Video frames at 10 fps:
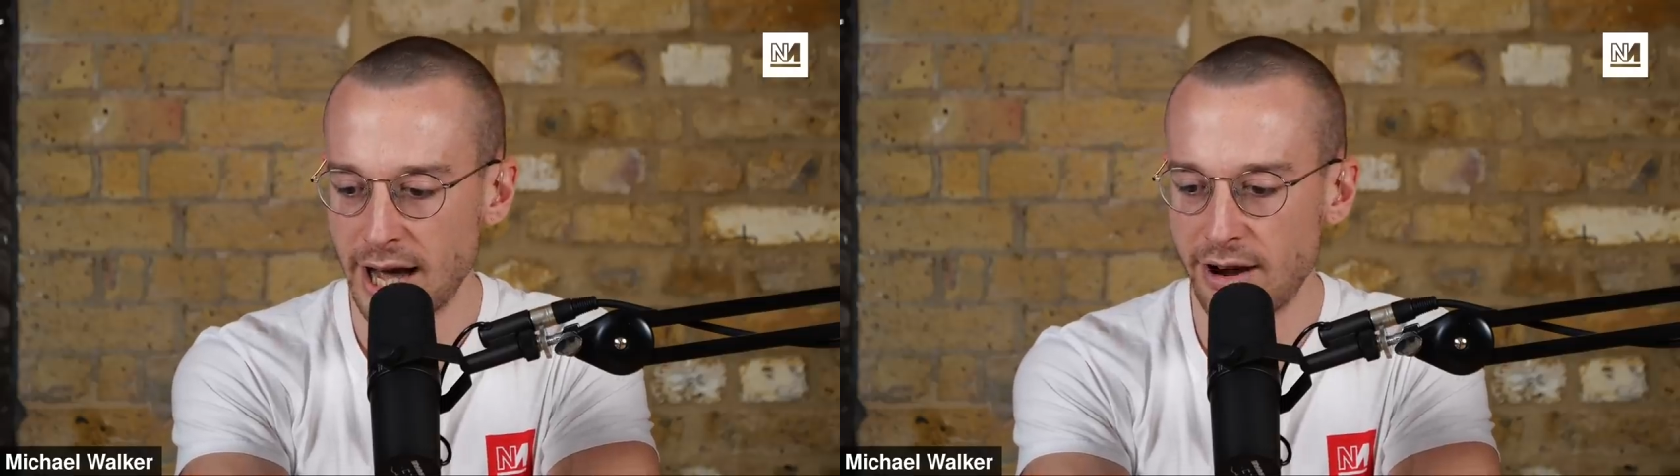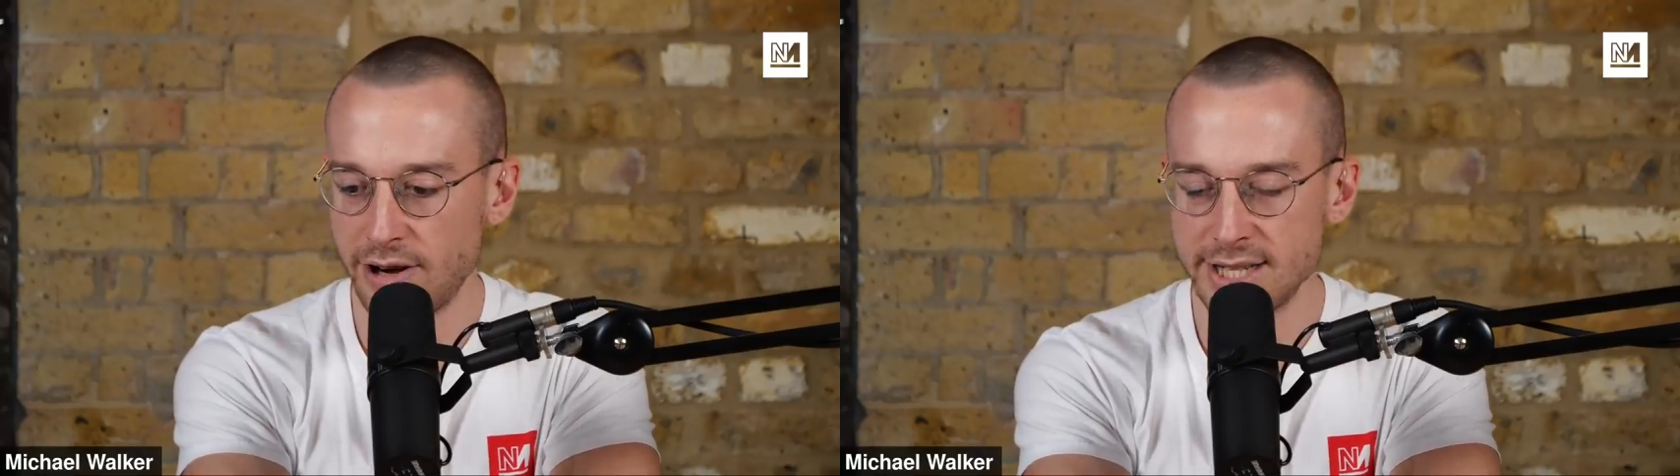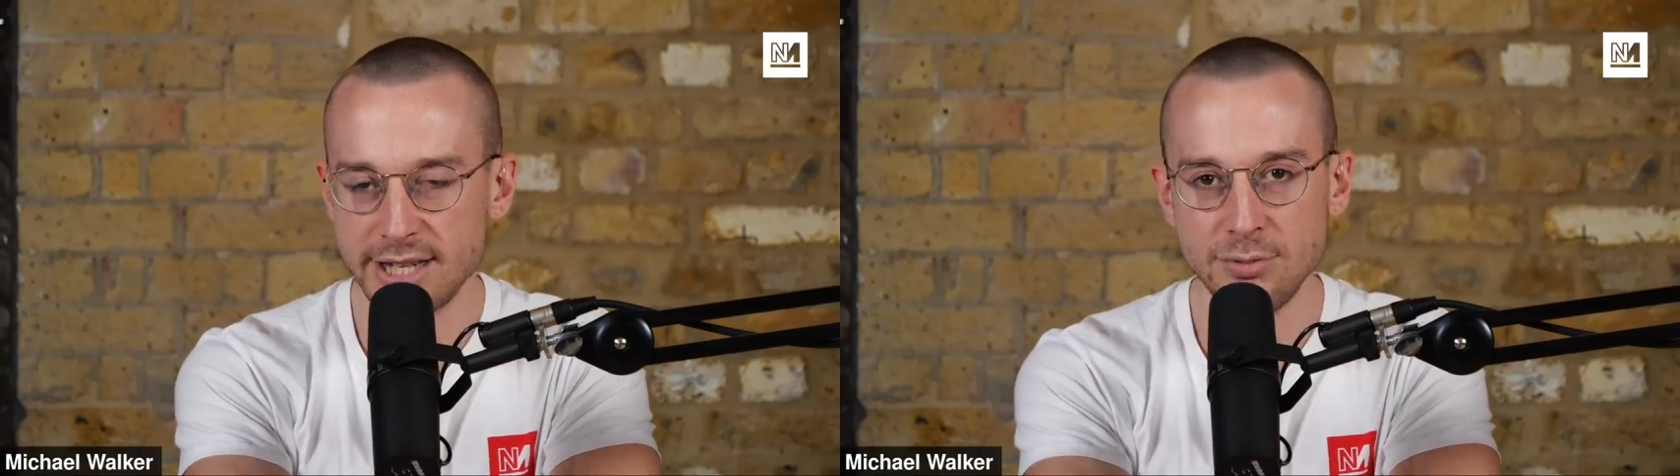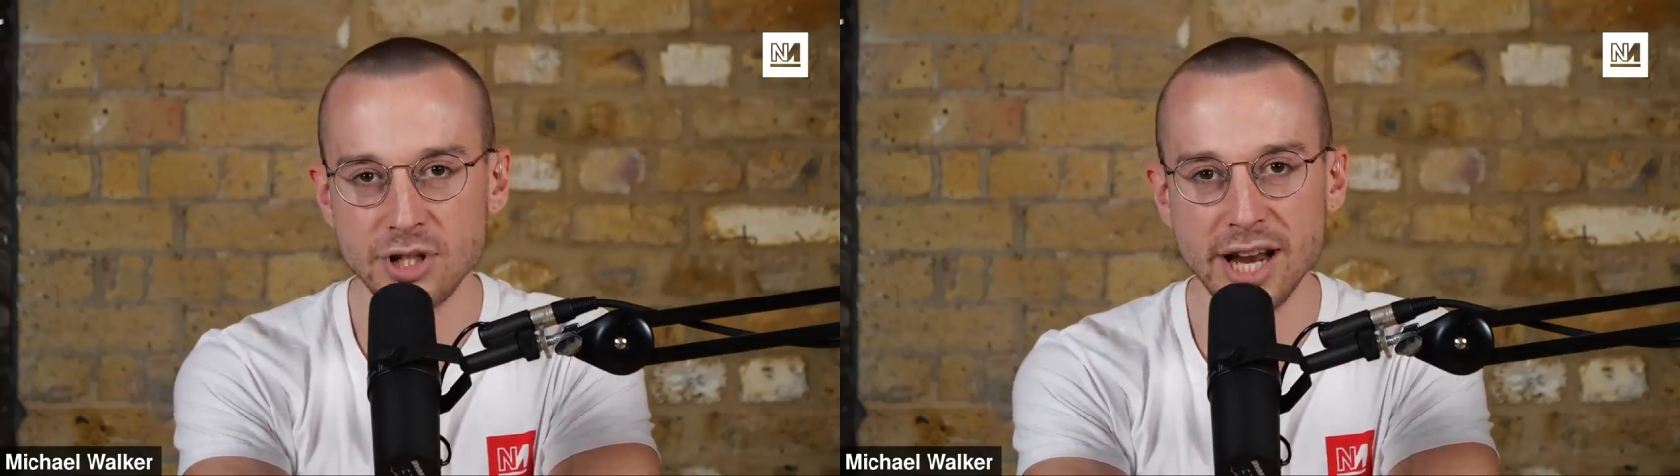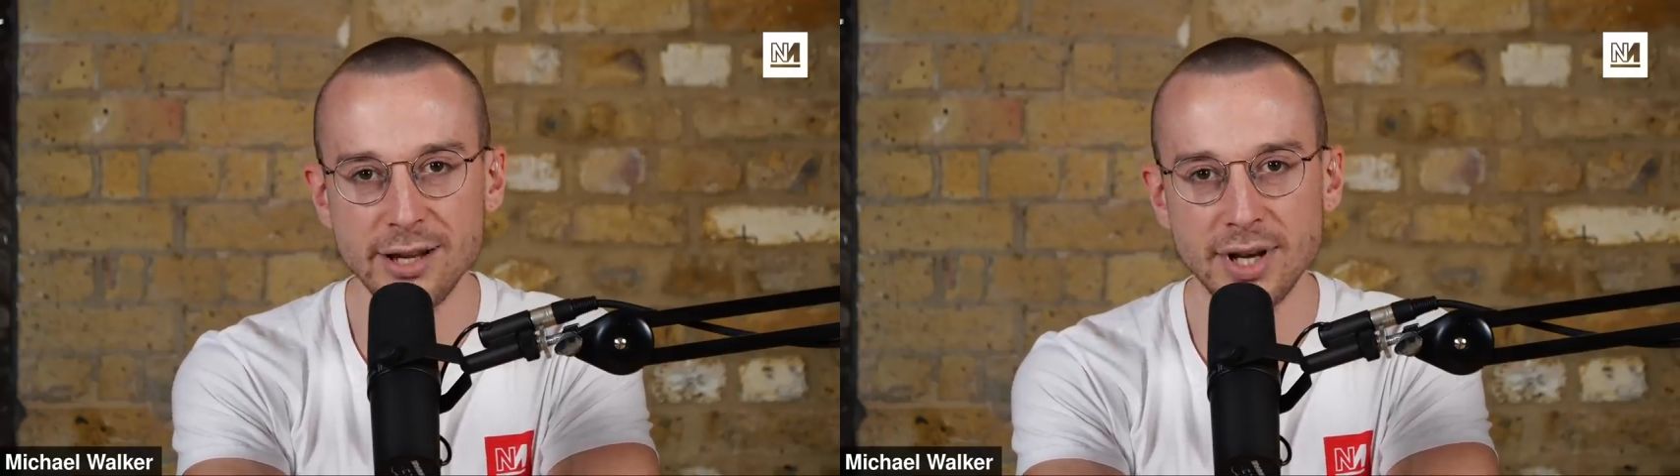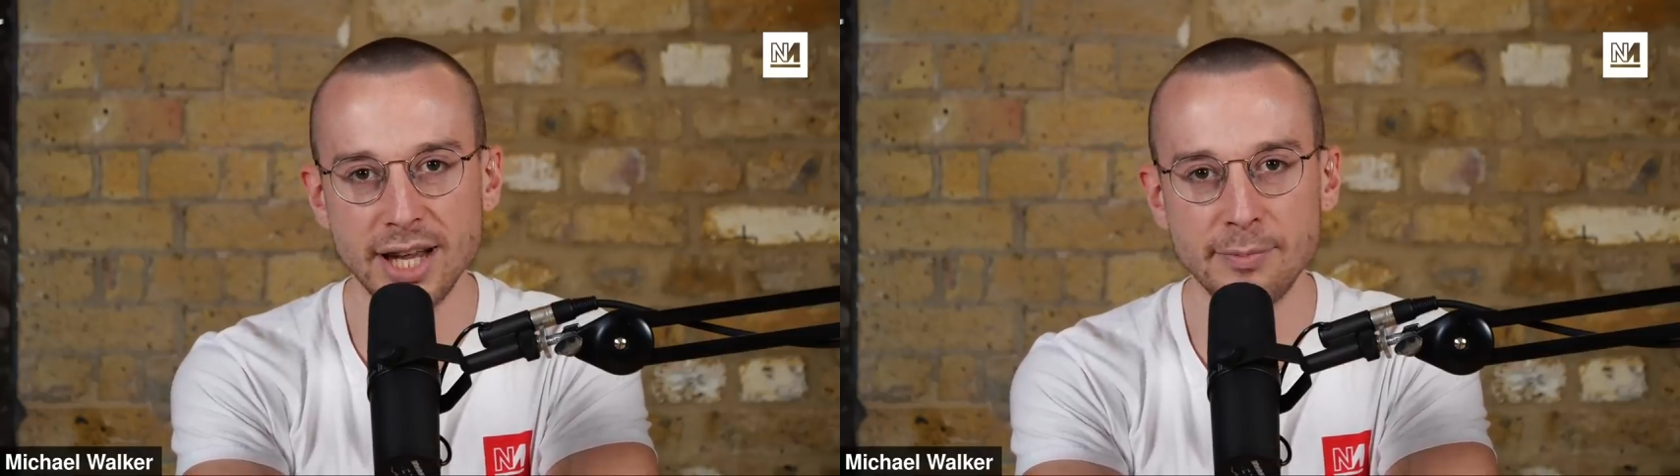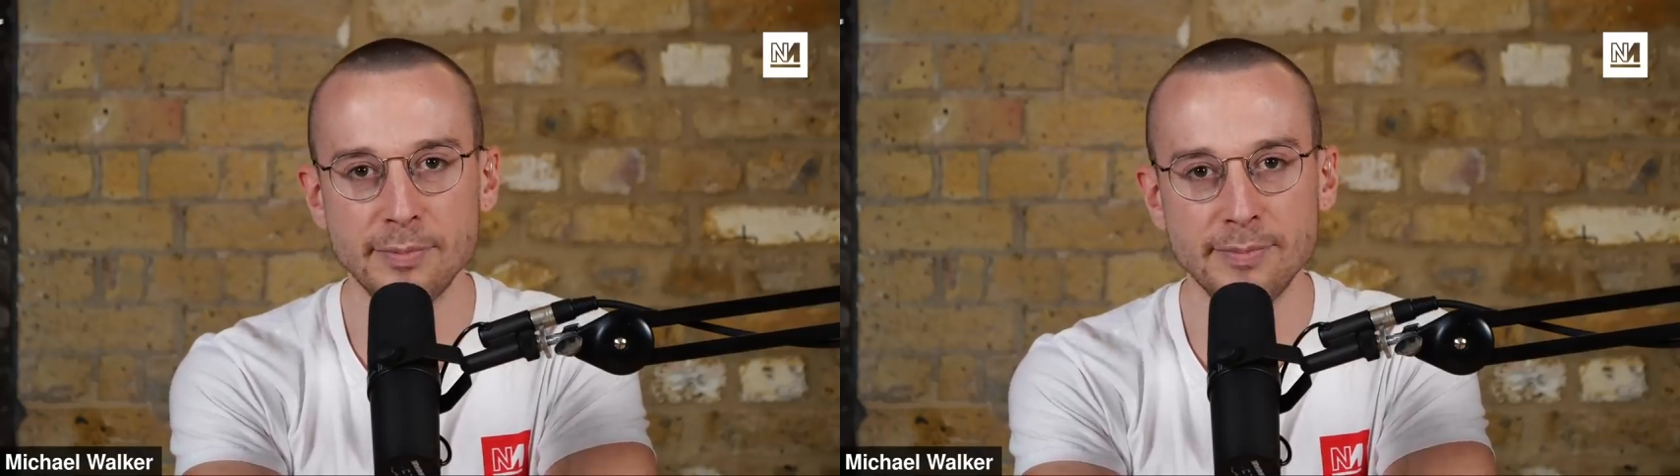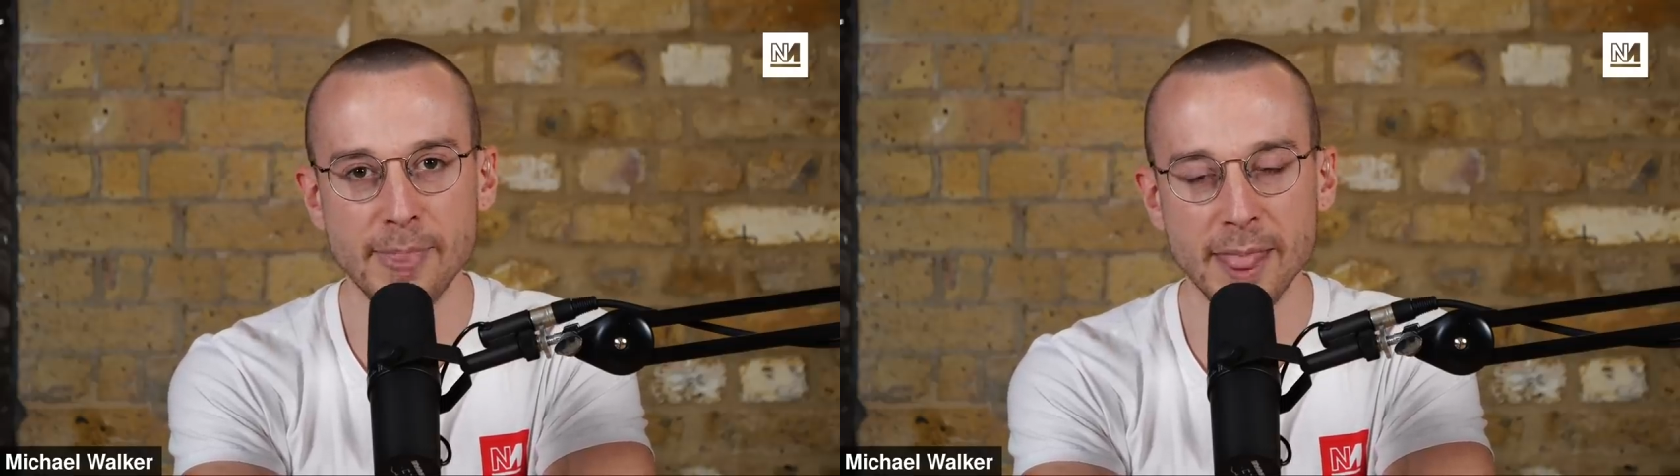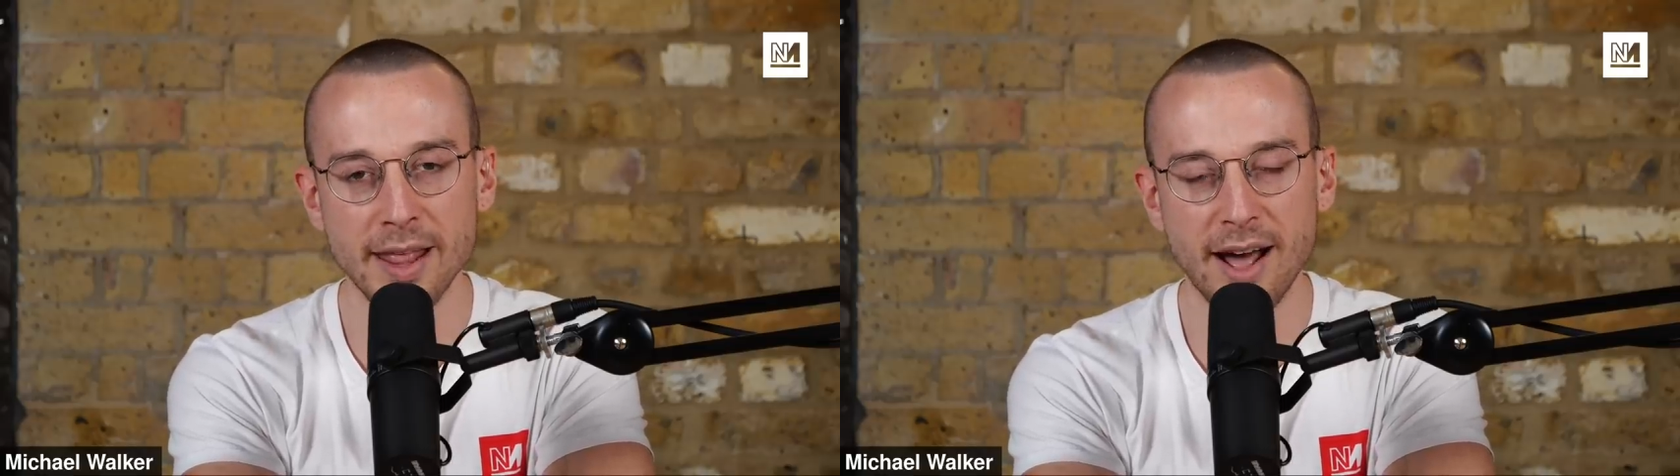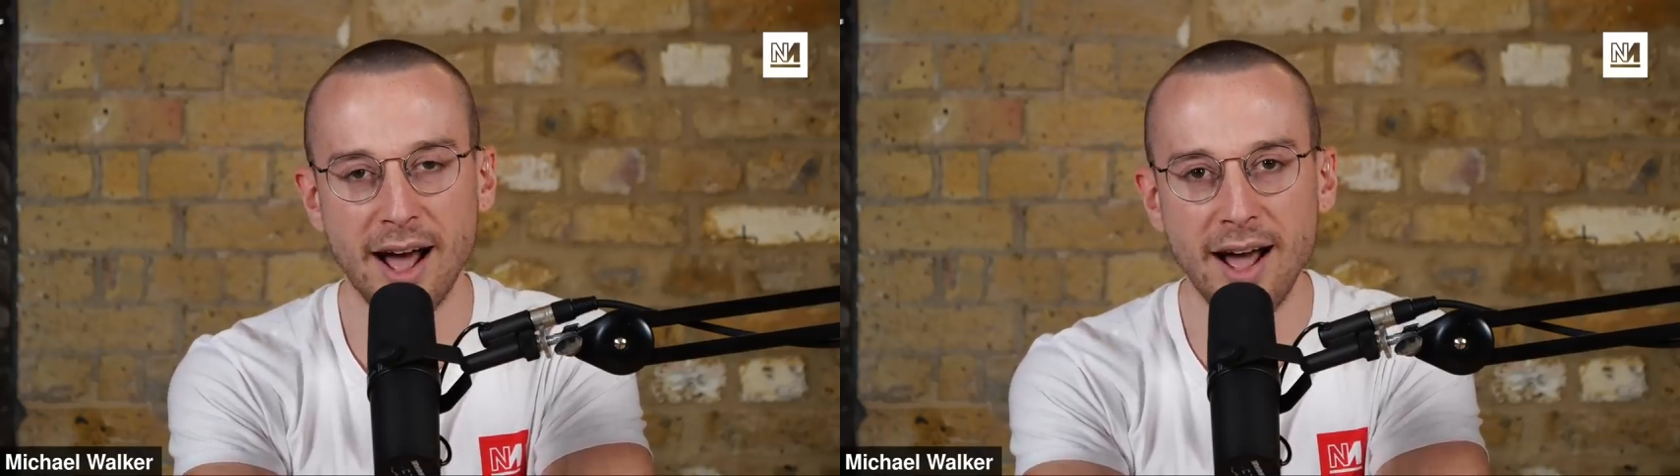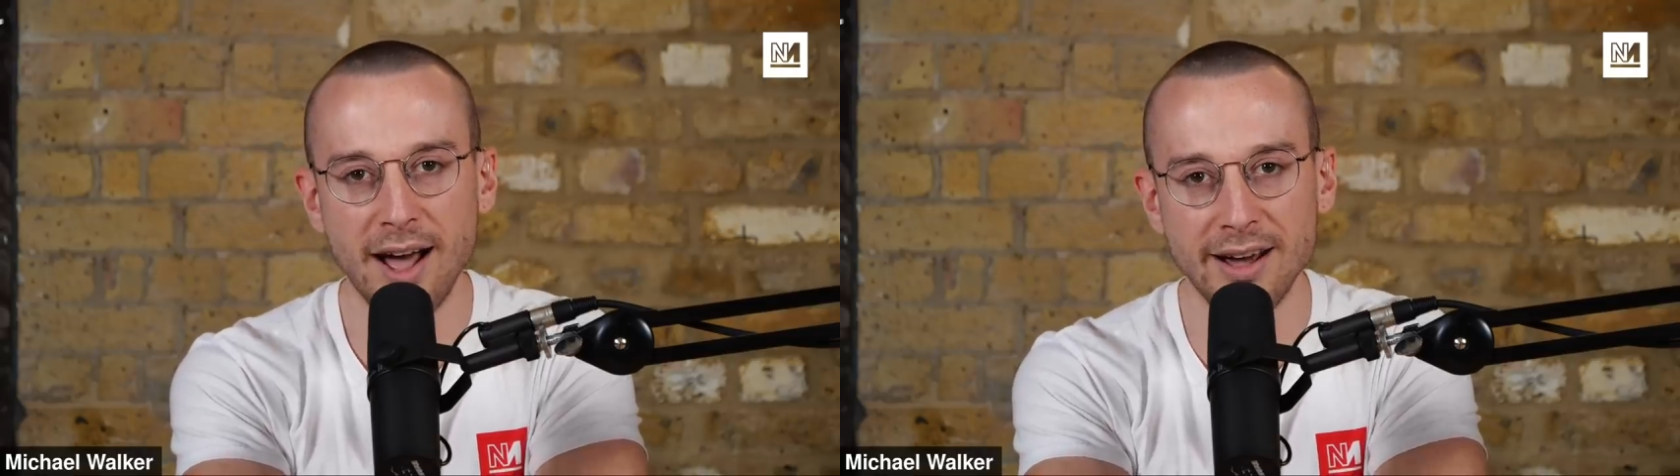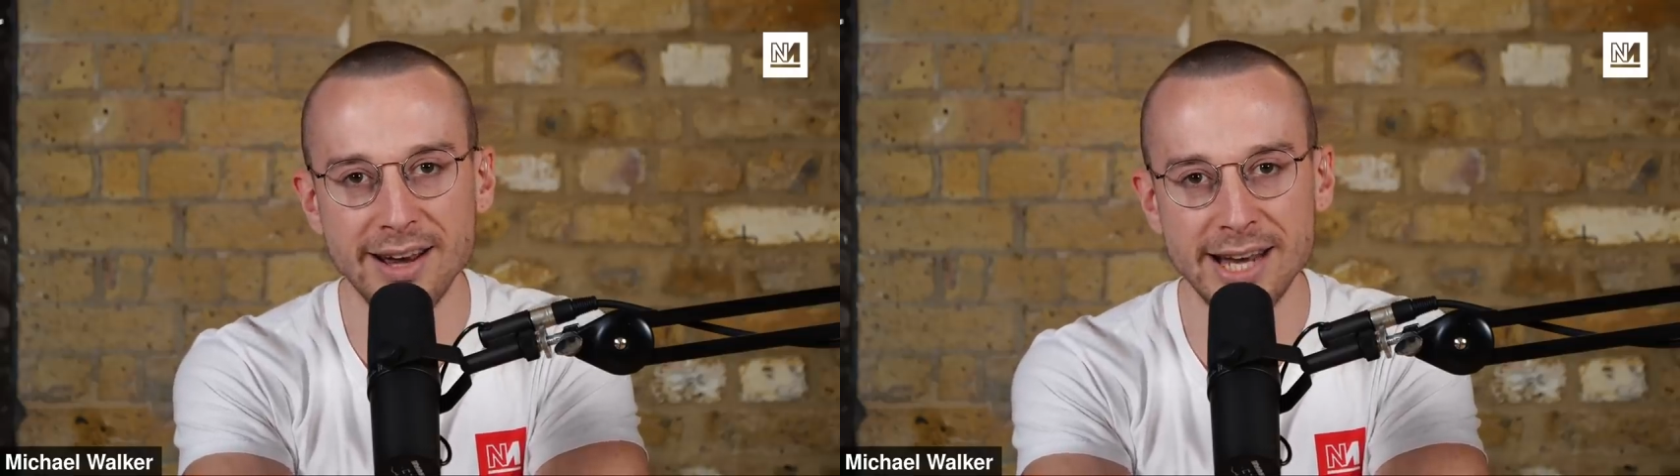Aaron, he seemed genuinely hurt,